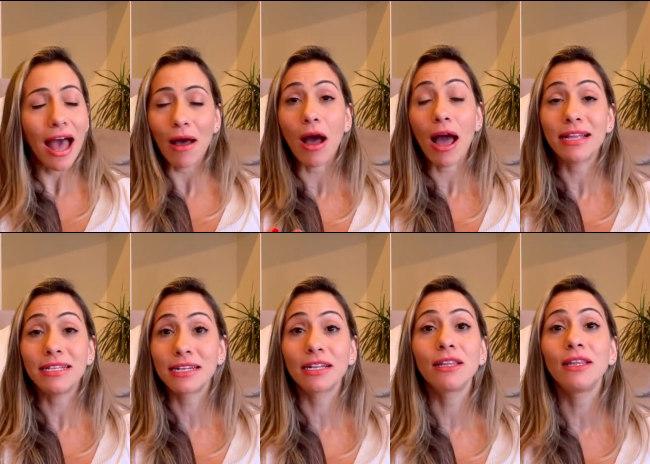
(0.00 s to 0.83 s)
I
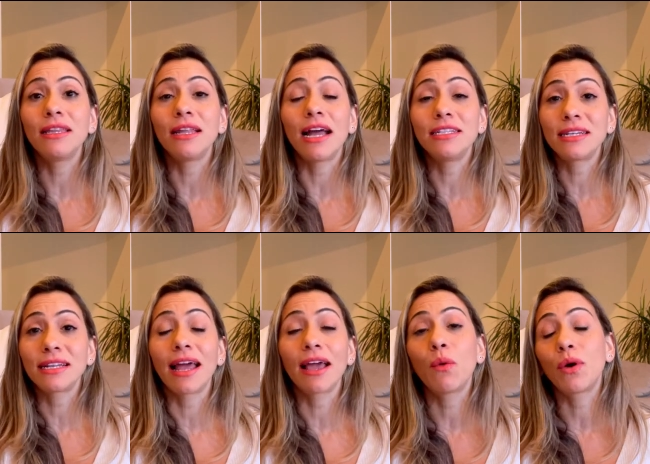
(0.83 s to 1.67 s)
didn't
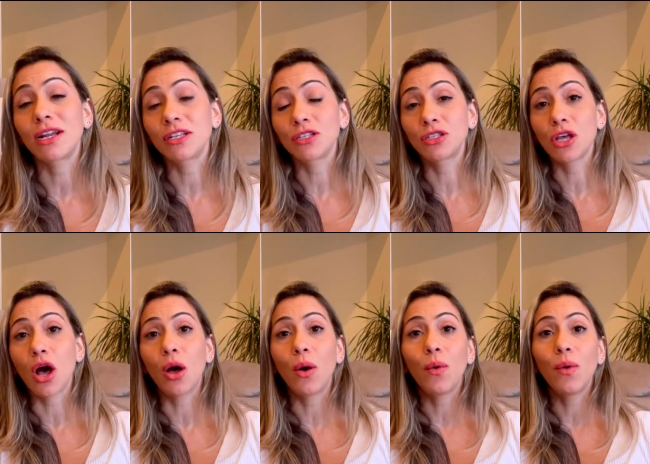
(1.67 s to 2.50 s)
like what I
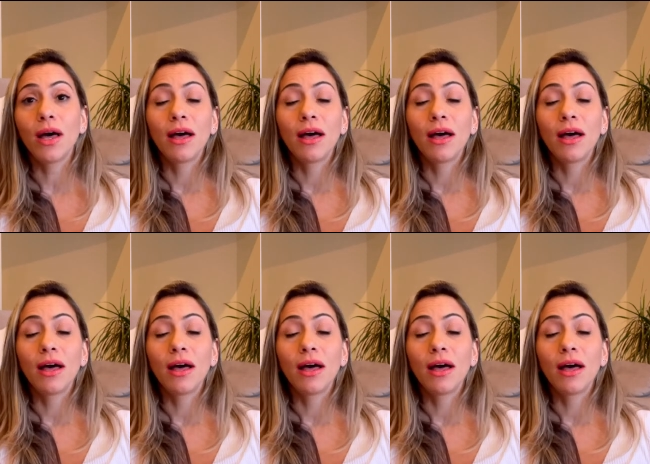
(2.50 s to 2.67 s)
saw